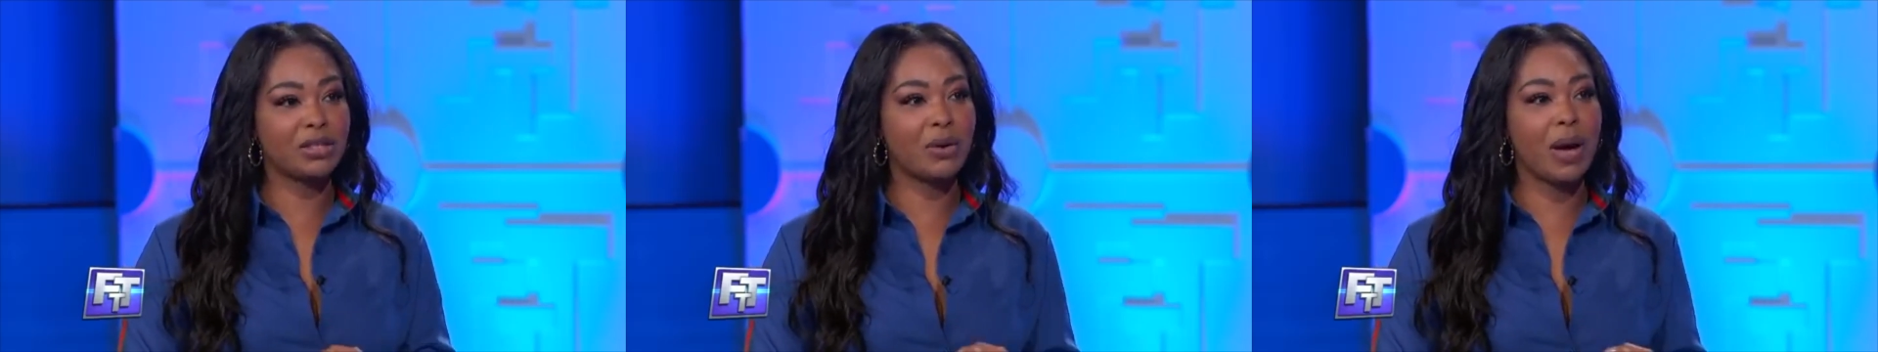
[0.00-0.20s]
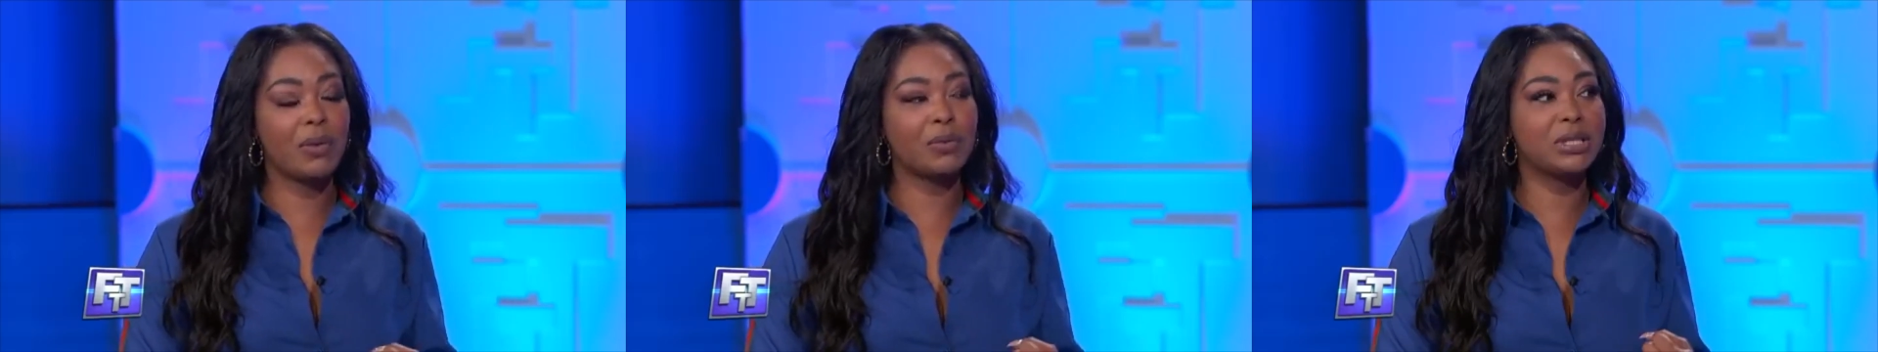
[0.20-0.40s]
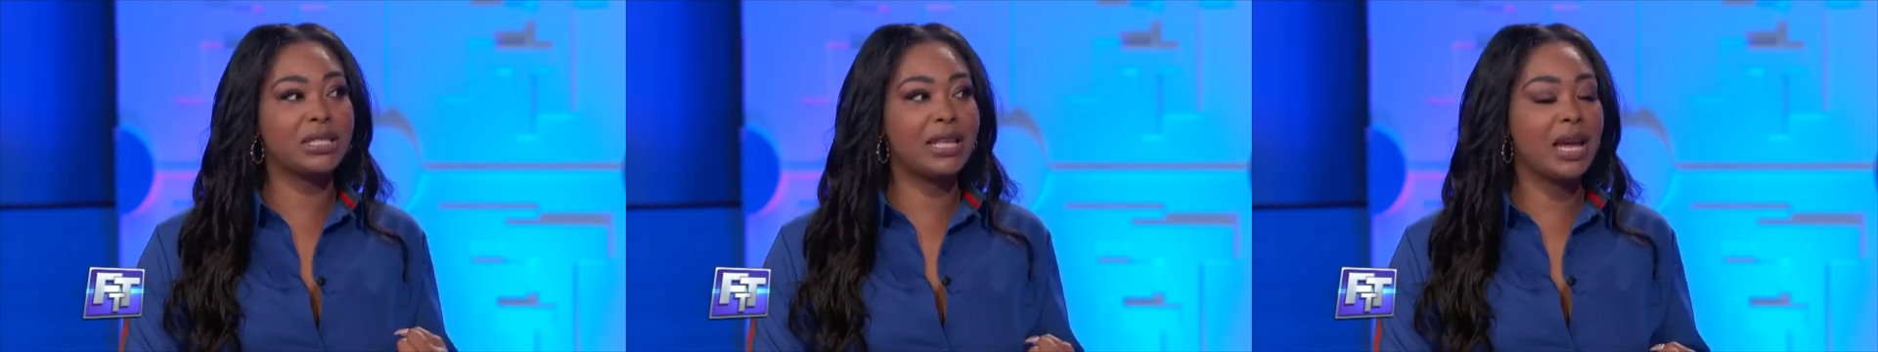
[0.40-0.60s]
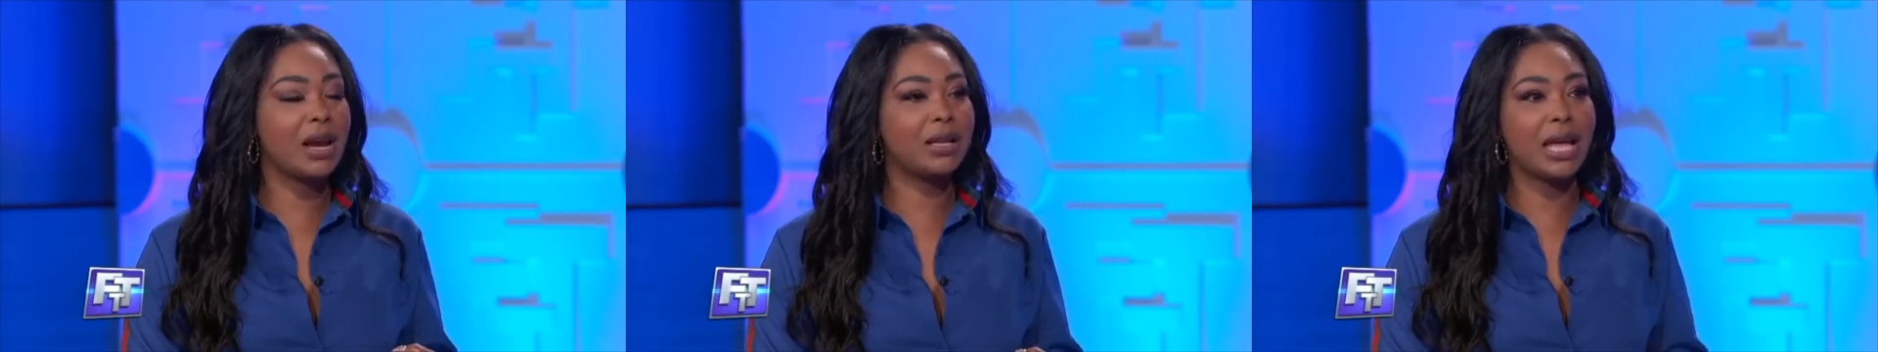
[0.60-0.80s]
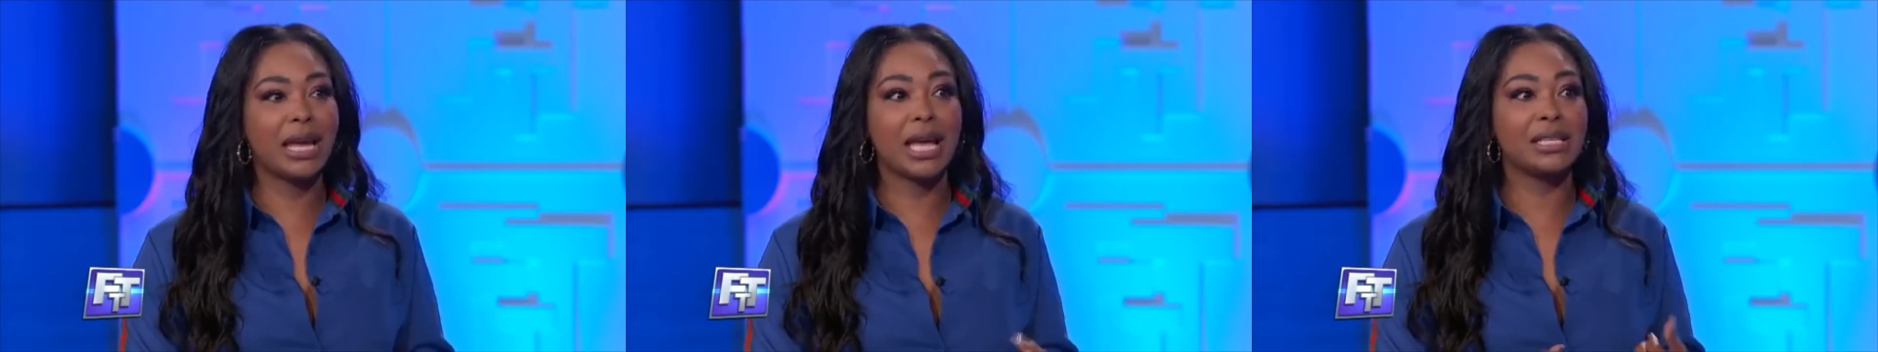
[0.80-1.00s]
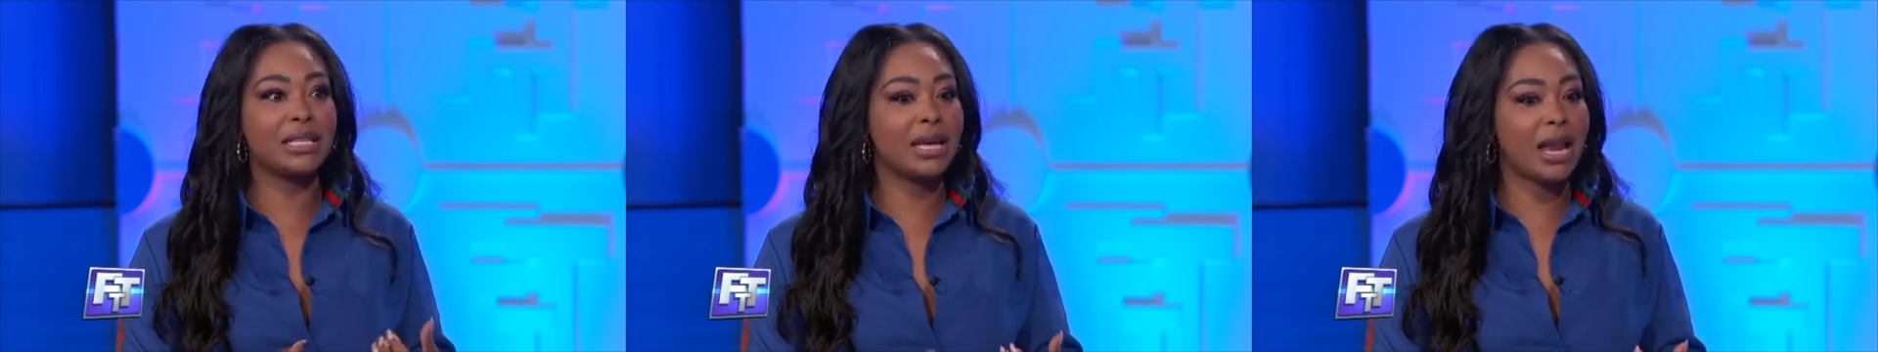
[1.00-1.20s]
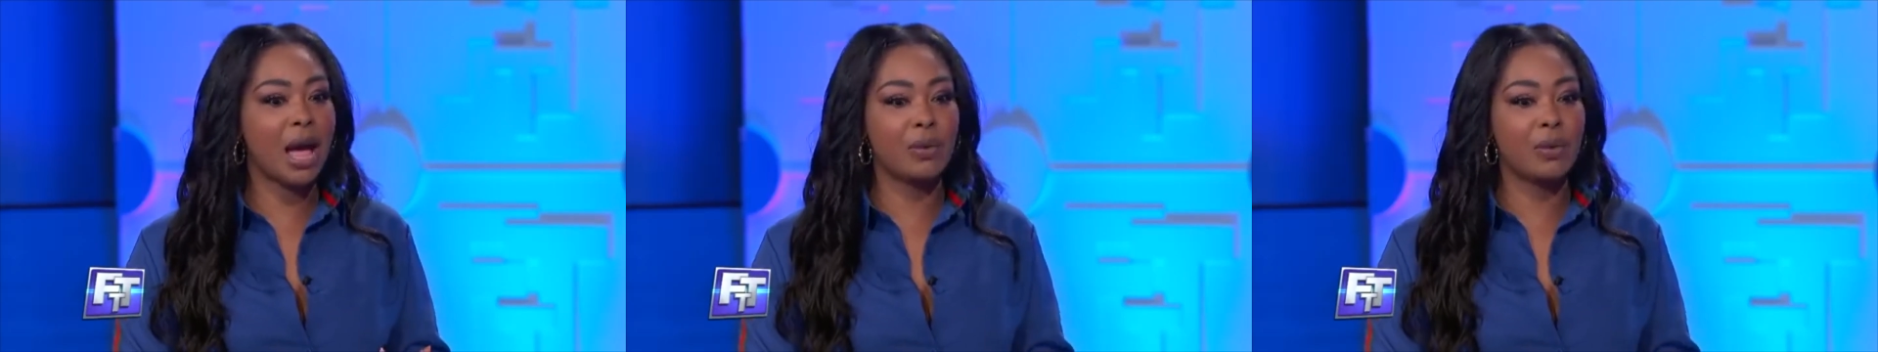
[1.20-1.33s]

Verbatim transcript: So I was there. Like I said, I